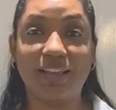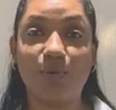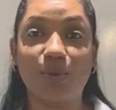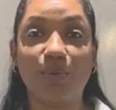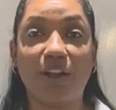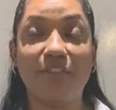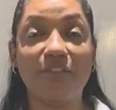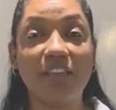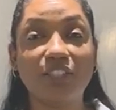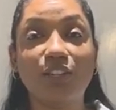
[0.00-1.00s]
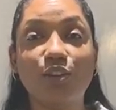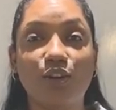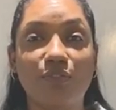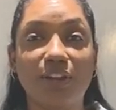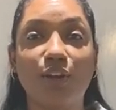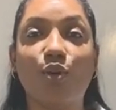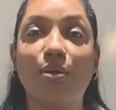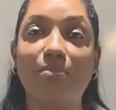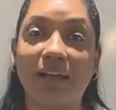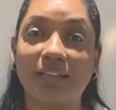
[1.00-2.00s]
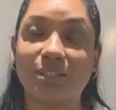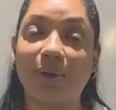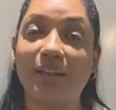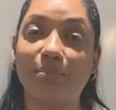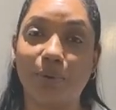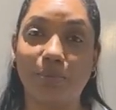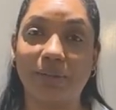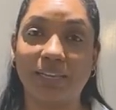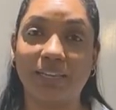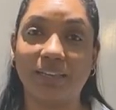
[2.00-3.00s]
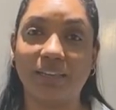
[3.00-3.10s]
that we wear a facial covering or a mask while in public.